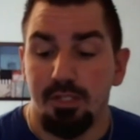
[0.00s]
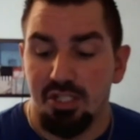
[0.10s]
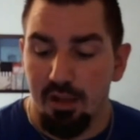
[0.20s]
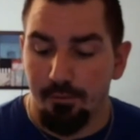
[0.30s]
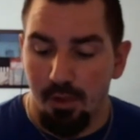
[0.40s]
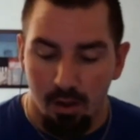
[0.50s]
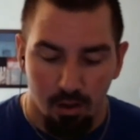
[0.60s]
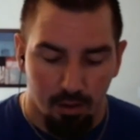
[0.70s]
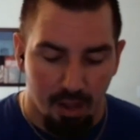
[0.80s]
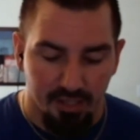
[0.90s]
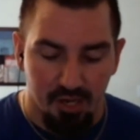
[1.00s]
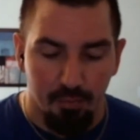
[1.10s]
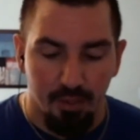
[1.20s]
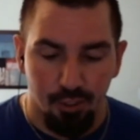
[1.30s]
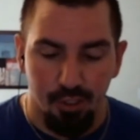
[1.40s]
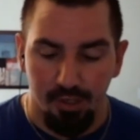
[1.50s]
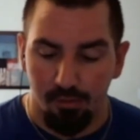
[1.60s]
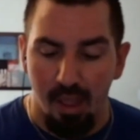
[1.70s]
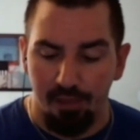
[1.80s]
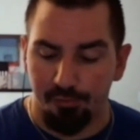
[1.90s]
Steve Young, as I mentioned to you
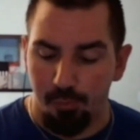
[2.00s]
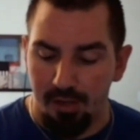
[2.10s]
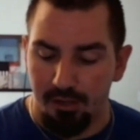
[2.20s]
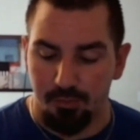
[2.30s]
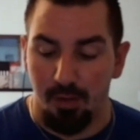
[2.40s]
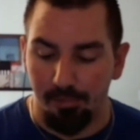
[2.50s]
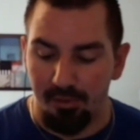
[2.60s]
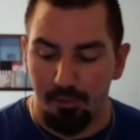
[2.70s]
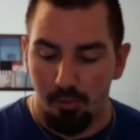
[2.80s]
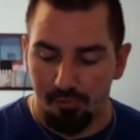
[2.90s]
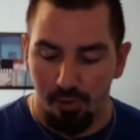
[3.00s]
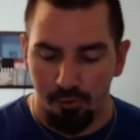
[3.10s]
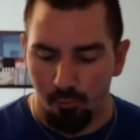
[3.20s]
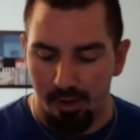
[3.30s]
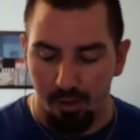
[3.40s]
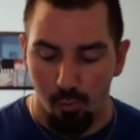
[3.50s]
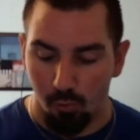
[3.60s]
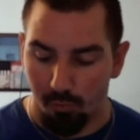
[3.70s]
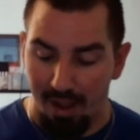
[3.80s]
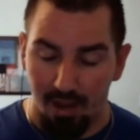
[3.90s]
last week, is probably the most underrated
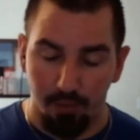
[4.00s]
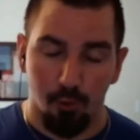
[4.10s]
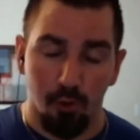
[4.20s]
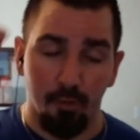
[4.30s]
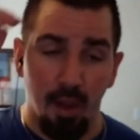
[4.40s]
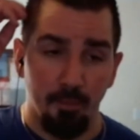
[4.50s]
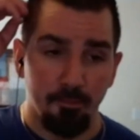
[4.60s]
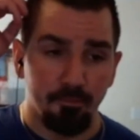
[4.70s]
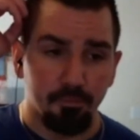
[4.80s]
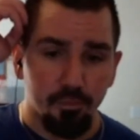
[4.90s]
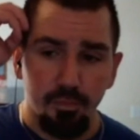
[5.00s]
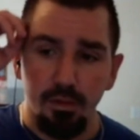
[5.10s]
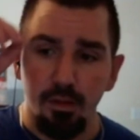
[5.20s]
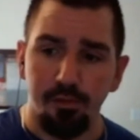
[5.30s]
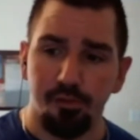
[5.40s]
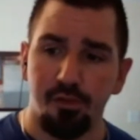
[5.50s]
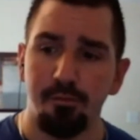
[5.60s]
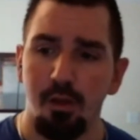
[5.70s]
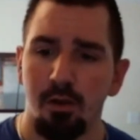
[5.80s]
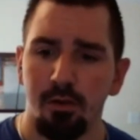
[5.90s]
quarterback of all time.
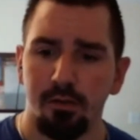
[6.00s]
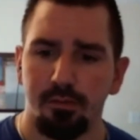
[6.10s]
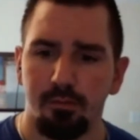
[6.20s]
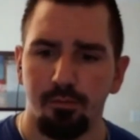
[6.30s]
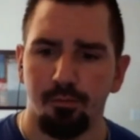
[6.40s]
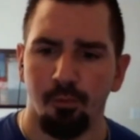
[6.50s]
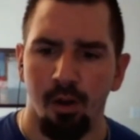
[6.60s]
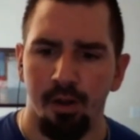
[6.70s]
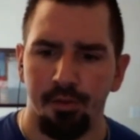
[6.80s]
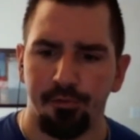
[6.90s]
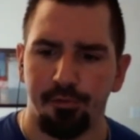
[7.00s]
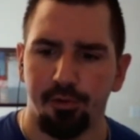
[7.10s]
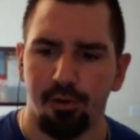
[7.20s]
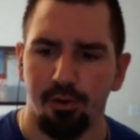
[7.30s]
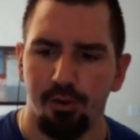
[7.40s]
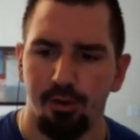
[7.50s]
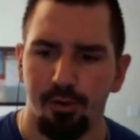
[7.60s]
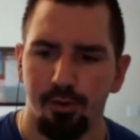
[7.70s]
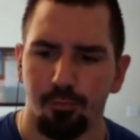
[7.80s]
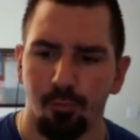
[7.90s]
Steve Young was
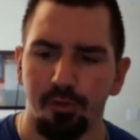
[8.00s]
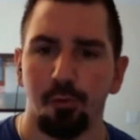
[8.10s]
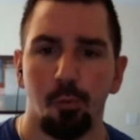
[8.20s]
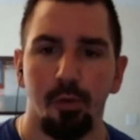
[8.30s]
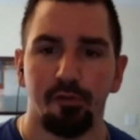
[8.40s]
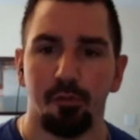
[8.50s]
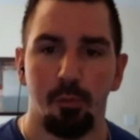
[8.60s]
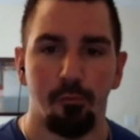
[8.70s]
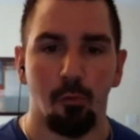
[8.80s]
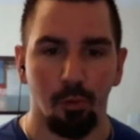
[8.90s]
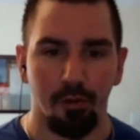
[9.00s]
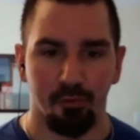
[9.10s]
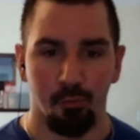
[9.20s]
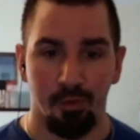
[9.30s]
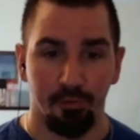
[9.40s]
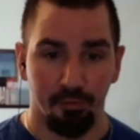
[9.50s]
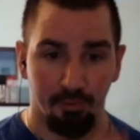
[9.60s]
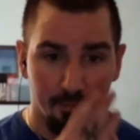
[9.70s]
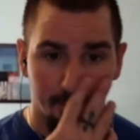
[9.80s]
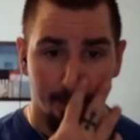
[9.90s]
Russell Wilson before Russell Wilson.